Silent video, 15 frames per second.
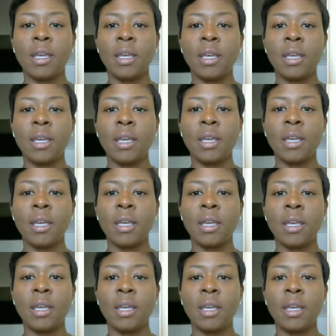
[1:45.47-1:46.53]
Sorry for the
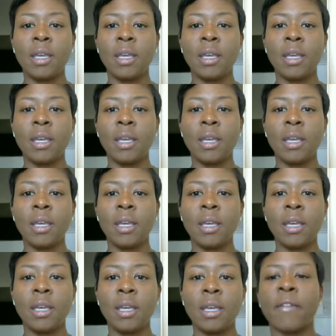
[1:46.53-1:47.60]
delay. If this is
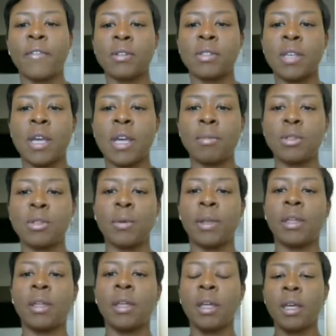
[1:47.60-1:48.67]
an income time
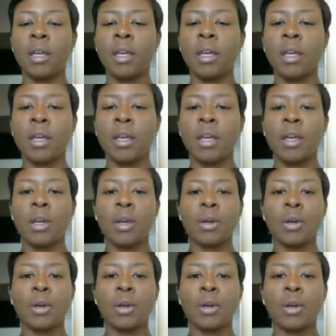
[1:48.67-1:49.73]
doing
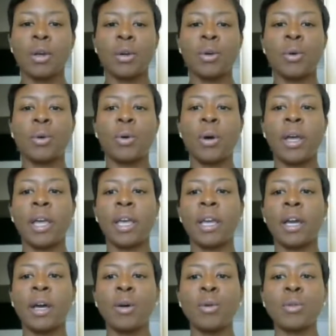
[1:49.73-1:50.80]
Google Hangouts,
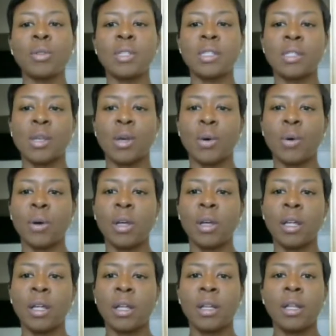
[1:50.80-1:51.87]
so
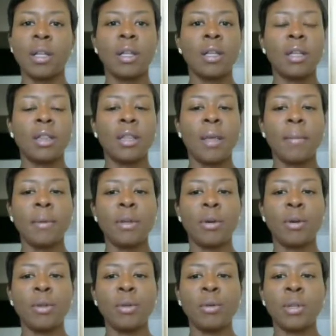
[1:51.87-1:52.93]
let me know you can
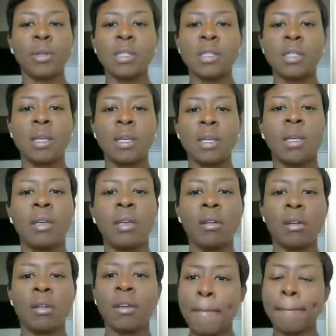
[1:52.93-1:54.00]
see me.
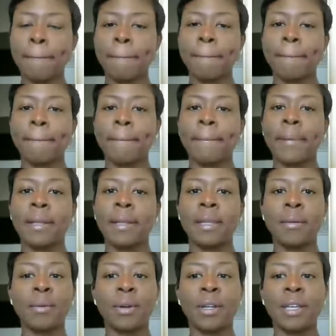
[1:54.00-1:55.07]
And now we're
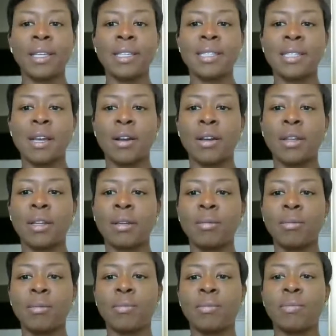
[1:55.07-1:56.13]
going to get started.
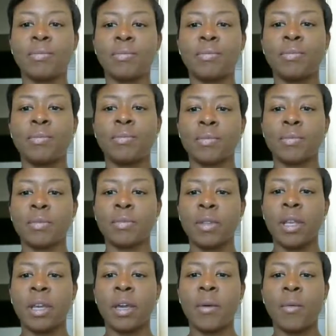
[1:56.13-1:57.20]
I
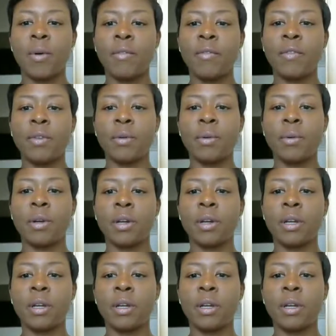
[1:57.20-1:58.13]
got one viewer.